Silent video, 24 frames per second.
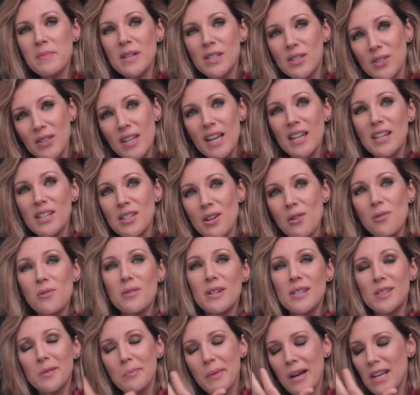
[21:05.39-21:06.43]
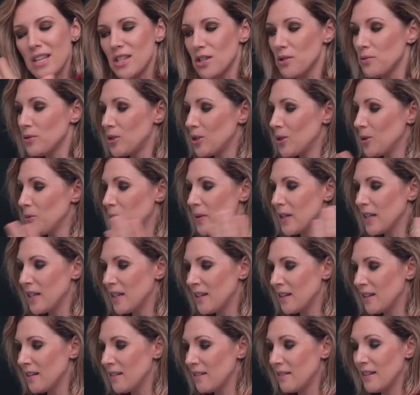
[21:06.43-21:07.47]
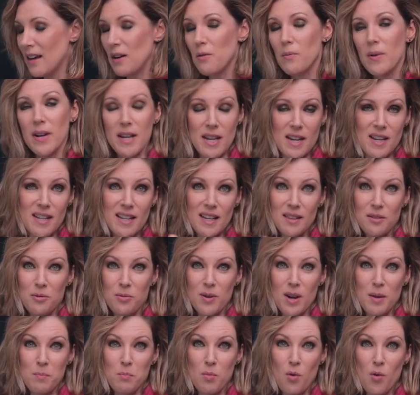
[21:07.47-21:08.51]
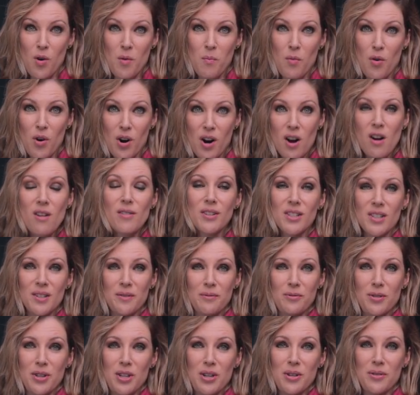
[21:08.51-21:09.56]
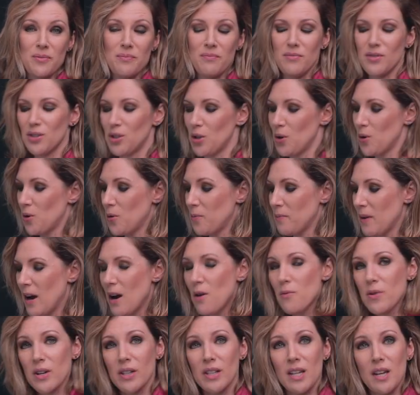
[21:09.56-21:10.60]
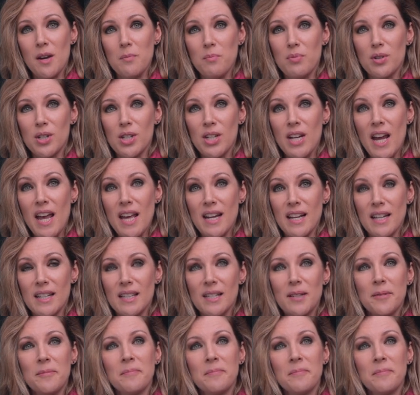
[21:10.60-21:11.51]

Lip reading: me to get noticed by YouTube, and that way I can create more and more content for you. So I really appreciate it.